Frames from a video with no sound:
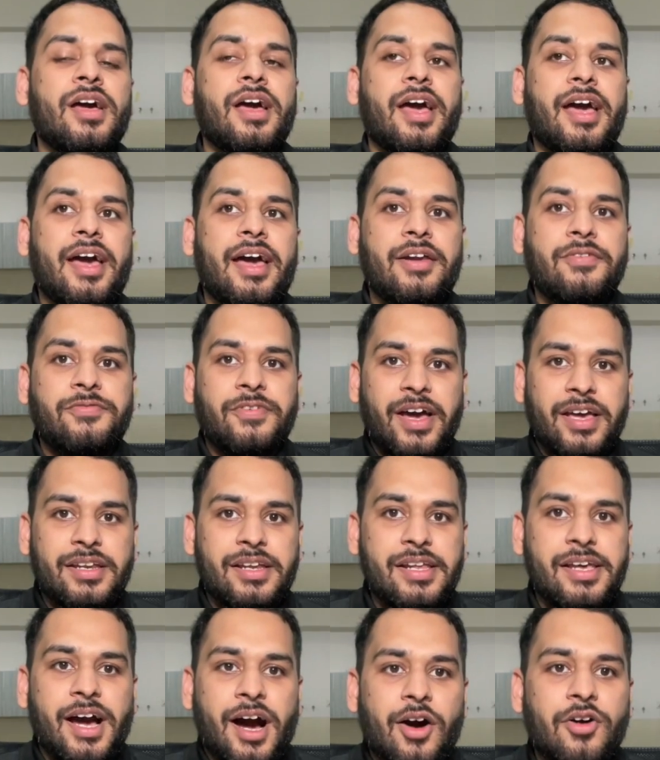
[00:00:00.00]
and
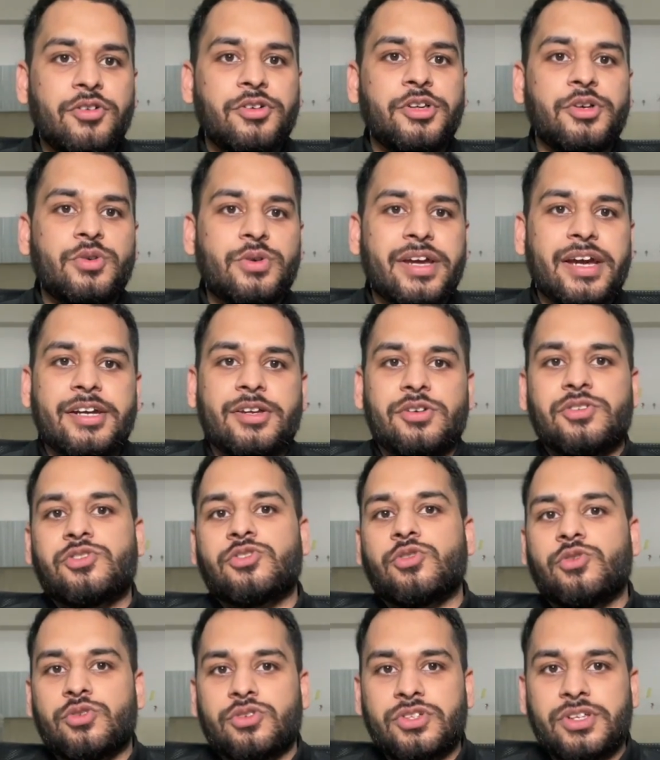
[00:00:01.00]
finally how do you get your
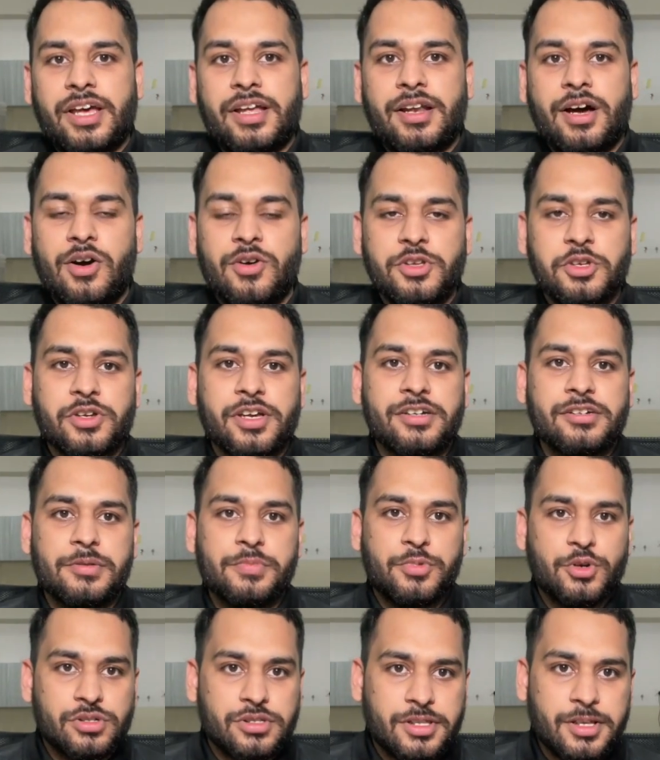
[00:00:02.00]
scores and how you can
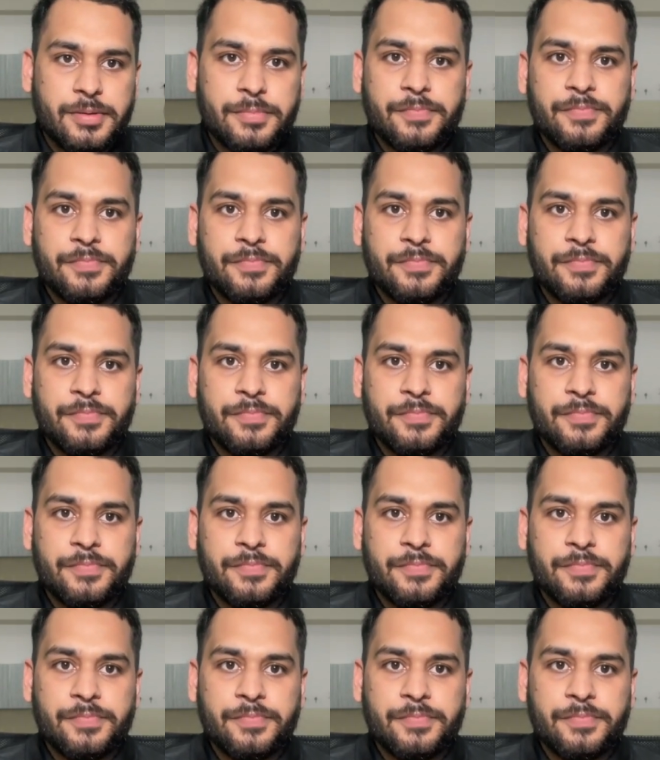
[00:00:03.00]
report them.